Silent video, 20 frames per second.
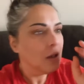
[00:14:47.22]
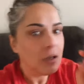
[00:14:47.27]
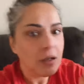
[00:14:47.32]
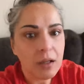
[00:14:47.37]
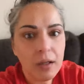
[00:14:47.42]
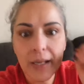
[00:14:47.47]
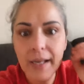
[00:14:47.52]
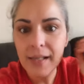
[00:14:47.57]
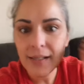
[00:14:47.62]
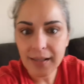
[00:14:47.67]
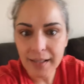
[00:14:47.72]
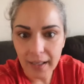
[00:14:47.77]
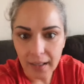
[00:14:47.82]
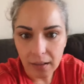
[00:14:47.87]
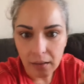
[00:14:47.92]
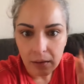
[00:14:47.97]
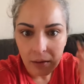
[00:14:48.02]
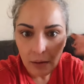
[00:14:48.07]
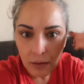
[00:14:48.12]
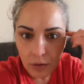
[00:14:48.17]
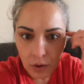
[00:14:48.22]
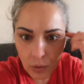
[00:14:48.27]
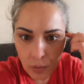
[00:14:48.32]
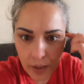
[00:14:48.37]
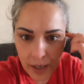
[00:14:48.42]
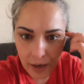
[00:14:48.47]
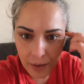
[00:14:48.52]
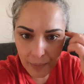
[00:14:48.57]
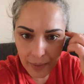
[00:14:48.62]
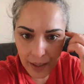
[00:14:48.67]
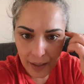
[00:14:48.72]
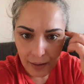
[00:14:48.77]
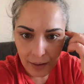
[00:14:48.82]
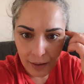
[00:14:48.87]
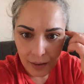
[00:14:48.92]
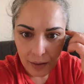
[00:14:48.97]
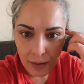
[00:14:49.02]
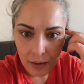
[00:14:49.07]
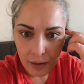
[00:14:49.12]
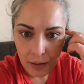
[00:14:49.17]
Listen, do you hear me?
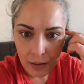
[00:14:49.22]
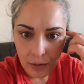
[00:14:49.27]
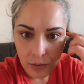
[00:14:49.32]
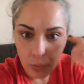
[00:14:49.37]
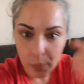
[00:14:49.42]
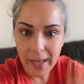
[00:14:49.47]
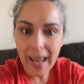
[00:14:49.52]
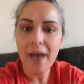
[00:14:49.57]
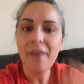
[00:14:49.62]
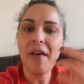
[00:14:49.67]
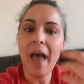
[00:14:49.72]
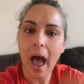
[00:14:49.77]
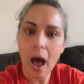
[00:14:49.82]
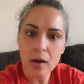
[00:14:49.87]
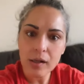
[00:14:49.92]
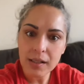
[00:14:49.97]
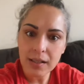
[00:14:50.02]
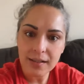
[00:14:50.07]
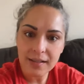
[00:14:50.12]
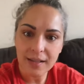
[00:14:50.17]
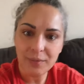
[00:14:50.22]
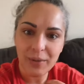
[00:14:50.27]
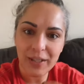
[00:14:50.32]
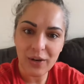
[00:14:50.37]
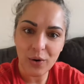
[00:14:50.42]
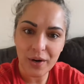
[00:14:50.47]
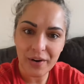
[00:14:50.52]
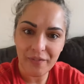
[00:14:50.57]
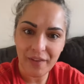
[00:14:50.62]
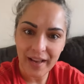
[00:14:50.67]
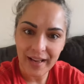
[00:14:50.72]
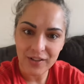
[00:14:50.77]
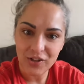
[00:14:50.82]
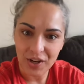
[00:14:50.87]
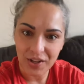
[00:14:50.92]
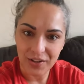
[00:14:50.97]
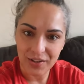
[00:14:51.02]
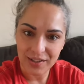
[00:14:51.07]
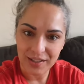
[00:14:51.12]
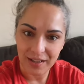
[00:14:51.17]
We have houses and we don't invite each
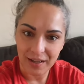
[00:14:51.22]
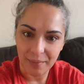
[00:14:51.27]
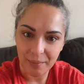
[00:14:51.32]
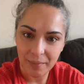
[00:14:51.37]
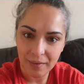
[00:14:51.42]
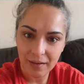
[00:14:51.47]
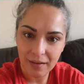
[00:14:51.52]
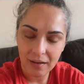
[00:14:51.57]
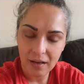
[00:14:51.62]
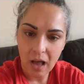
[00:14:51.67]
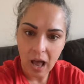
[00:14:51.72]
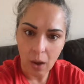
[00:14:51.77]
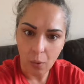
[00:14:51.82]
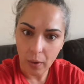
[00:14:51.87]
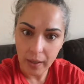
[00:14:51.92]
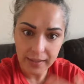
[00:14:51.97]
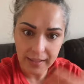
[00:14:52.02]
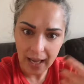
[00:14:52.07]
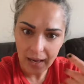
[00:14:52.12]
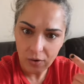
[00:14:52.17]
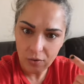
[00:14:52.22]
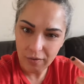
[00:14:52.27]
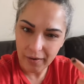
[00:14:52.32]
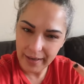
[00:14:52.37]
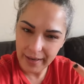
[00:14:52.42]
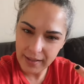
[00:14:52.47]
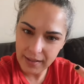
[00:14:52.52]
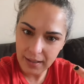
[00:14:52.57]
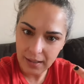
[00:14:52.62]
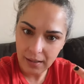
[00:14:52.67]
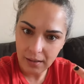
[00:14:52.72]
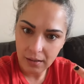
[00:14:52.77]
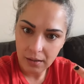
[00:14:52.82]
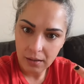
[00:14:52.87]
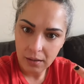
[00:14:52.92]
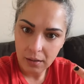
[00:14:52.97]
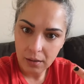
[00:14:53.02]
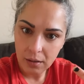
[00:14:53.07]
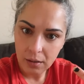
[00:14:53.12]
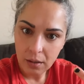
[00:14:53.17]
other to them. Is that crazy?
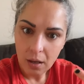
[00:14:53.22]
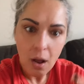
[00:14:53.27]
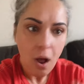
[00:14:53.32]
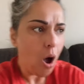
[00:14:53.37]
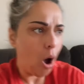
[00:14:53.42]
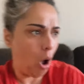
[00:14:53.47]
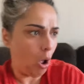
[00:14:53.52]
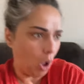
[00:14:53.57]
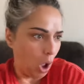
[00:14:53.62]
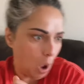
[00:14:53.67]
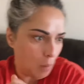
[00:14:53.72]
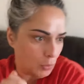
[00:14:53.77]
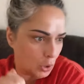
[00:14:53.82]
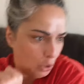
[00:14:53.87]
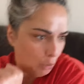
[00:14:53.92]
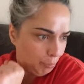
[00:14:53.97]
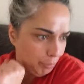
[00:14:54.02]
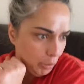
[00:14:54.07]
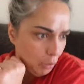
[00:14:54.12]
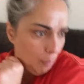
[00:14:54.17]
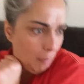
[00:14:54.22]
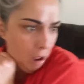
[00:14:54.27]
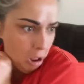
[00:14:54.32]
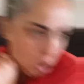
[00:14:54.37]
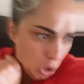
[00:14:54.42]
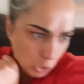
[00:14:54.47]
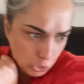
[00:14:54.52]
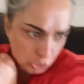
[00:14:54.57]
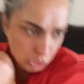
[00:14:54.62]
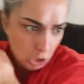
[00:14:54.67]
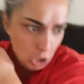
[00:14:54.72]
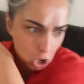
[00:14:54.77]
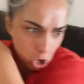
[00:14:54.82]
I'm gonna be in my house.